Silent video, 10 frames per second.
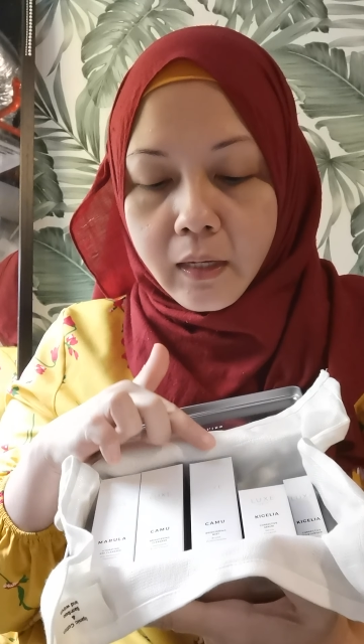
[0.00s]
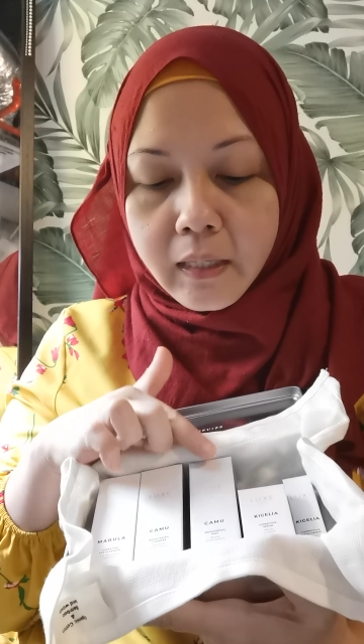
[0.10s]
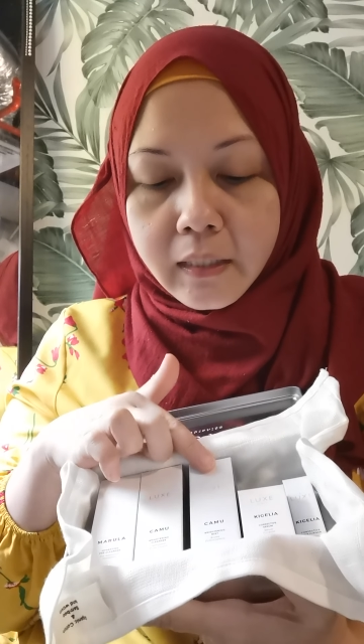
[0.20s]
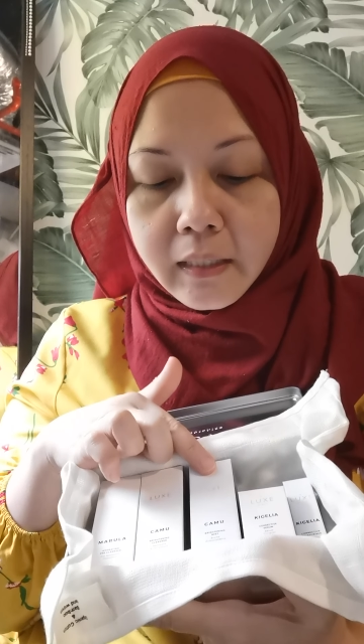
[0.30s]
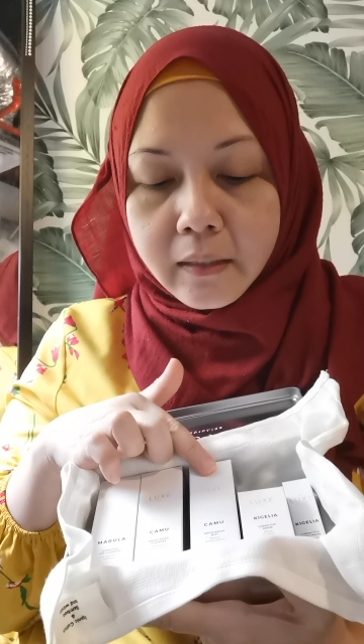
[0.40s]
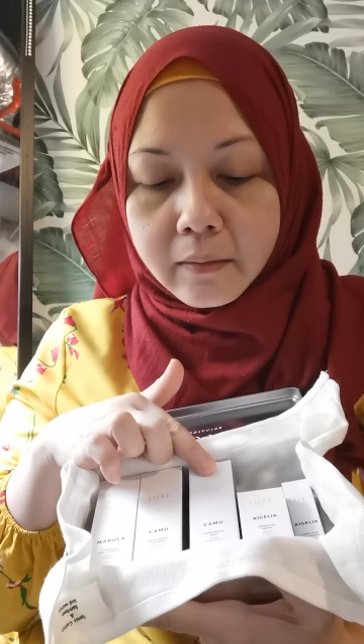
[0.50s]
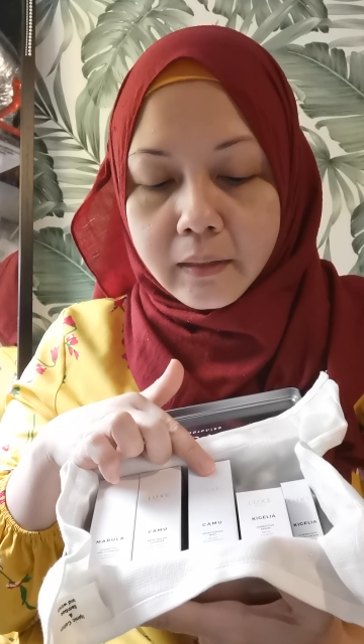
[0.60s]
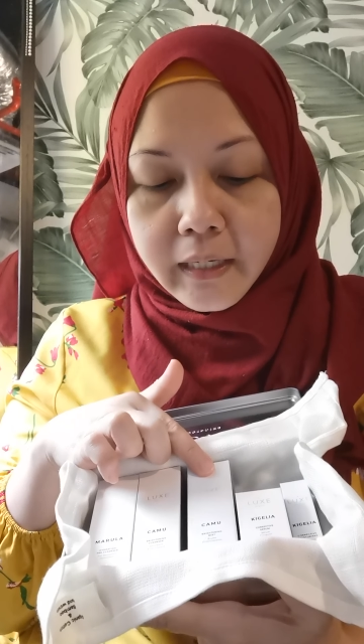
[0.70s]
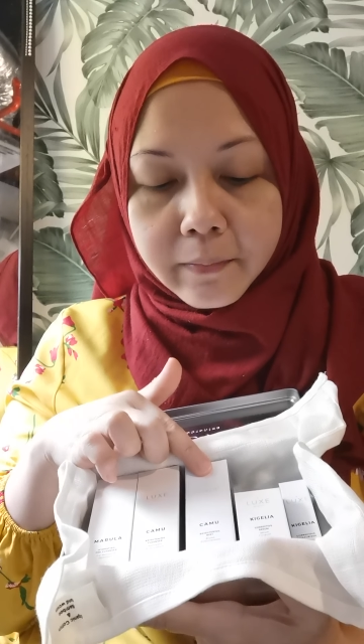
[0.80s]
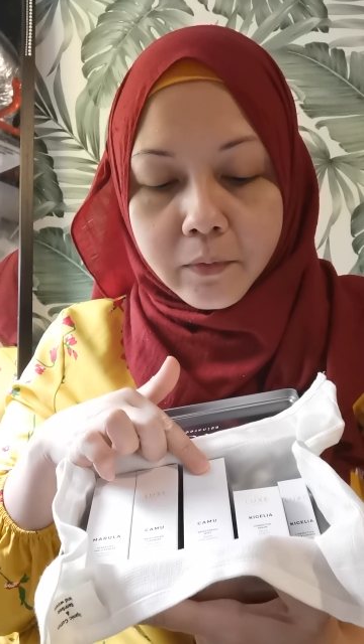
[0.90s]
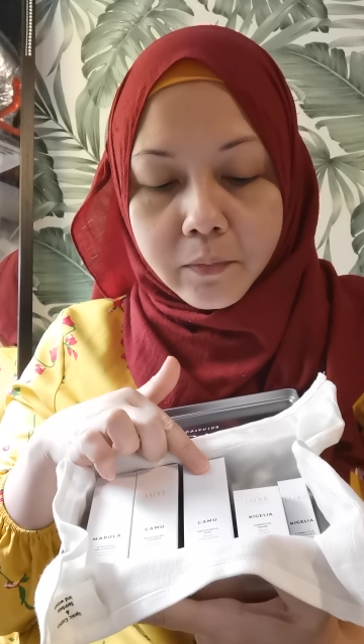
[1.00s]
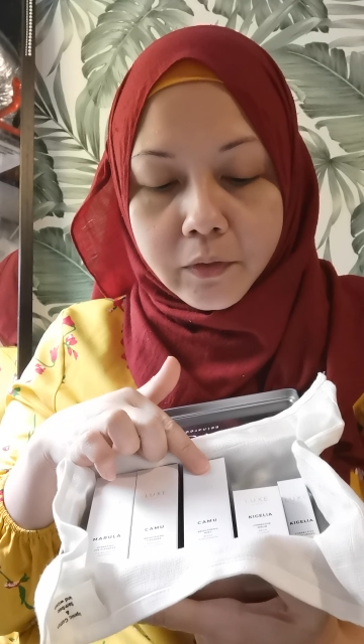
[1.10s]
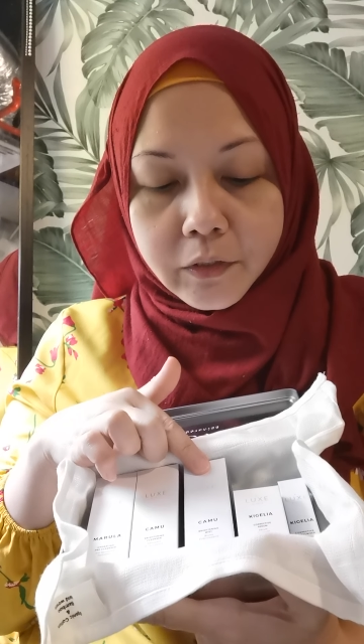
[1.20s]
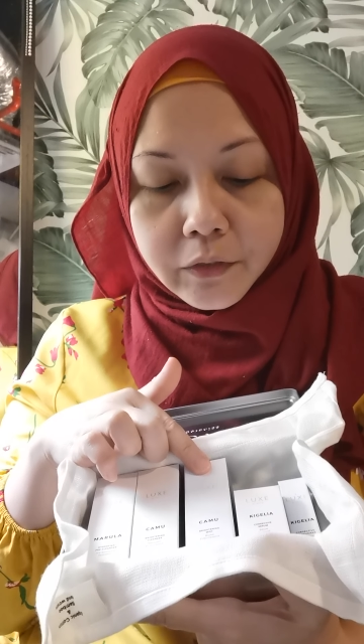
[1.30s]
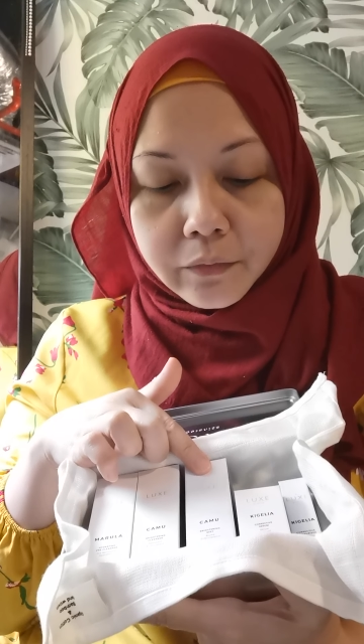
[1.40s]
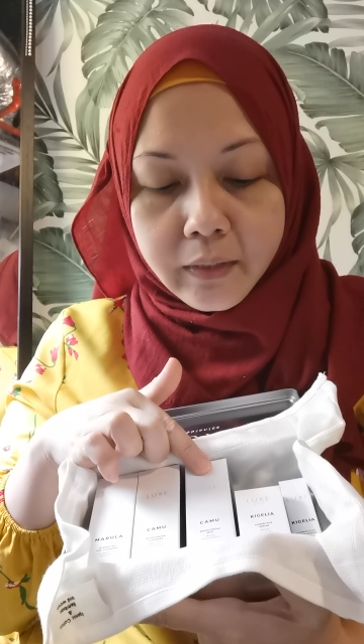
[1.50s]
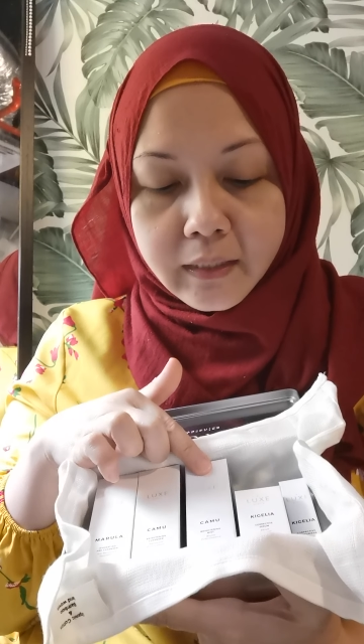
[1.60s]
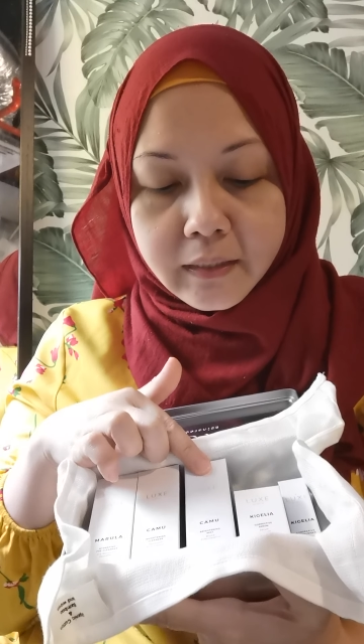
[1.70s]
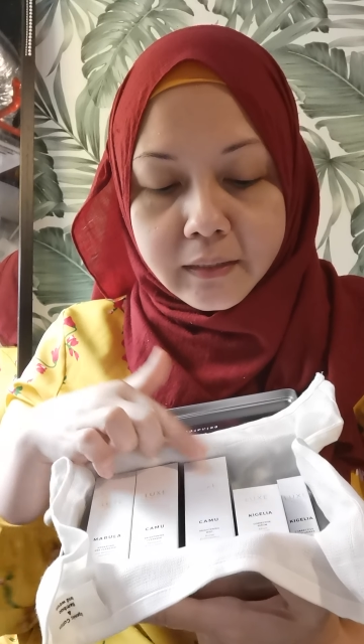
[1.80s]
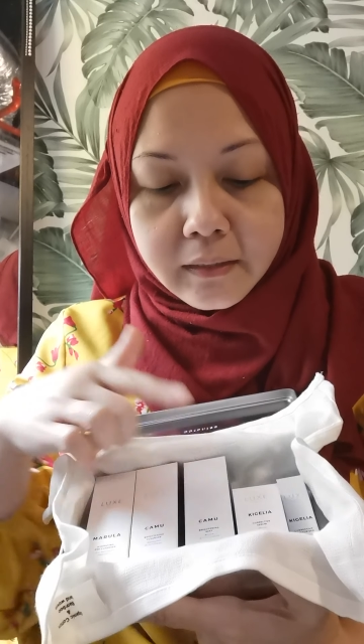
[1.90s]
and then Camu
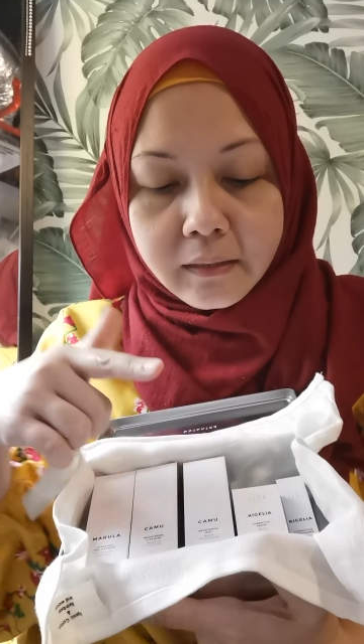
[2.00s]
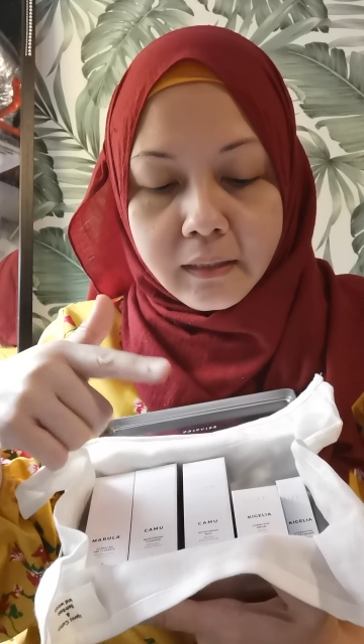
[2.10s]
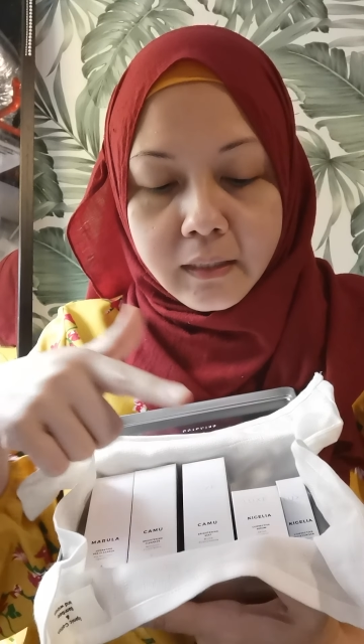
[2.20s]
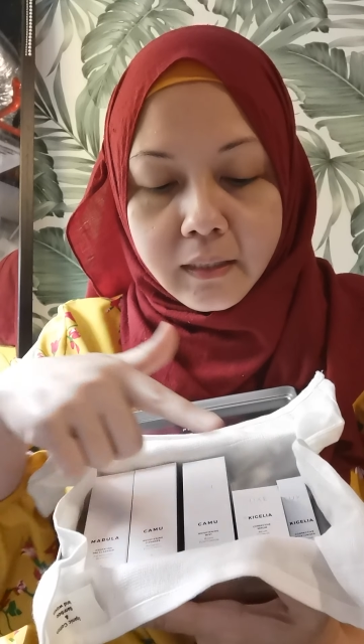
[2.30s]
Moisturizer,